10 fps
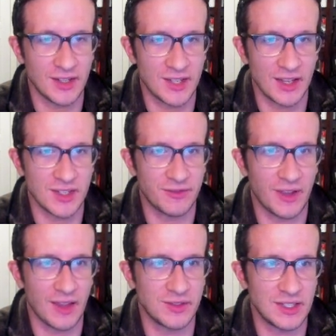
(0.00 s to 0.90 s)
Knight takes
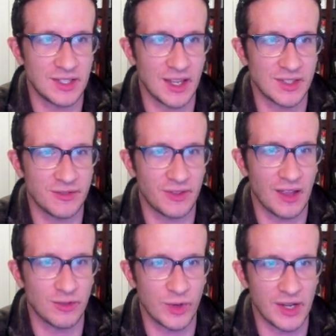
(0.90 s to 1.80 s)
e5, d takes
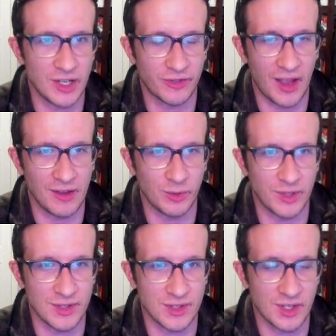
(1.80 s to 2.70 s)
e5, queen
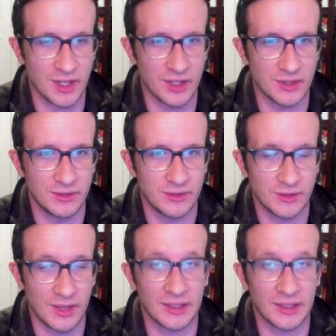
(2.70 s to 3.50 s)
h5 wins at